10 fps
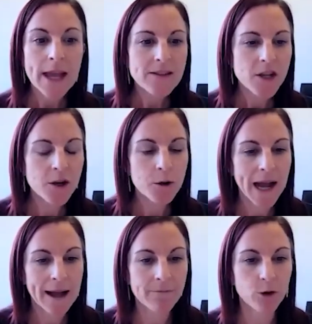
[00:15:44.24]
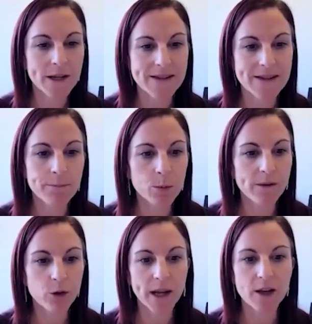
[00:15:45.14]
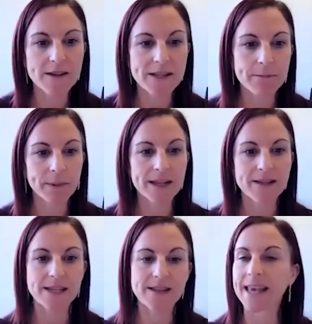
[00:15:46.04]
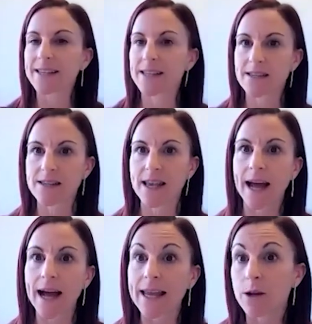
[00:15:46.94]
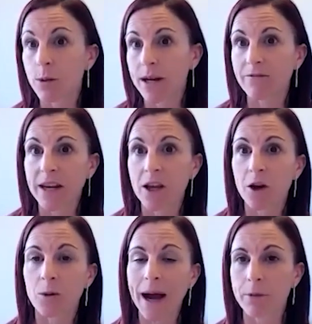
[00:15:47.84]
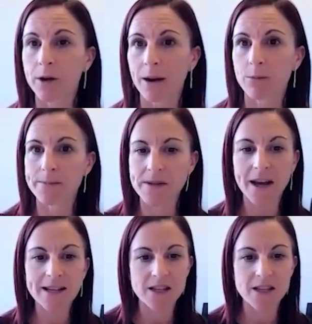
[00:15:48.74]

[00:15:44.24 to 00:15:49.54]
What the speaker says: So, for example, we've already got some Medicines Access Equity video up on our website.